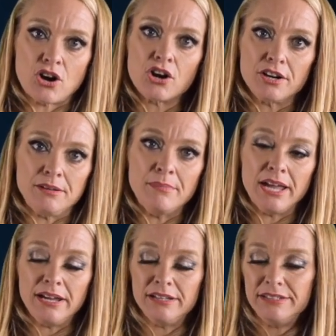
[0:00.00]
already
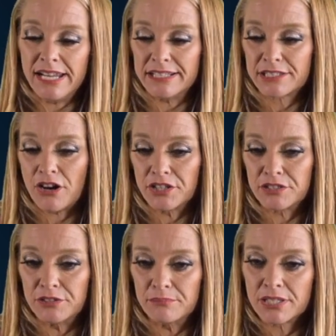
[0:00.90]
made dance
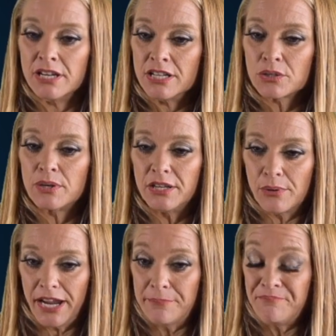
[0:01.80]
costumes. So
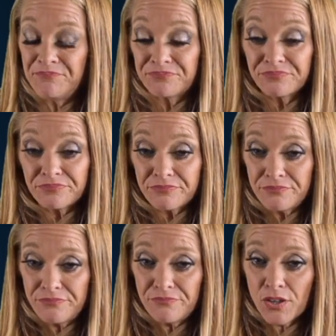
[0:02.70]
anyway,
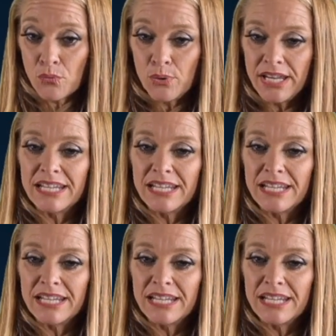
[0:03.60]
we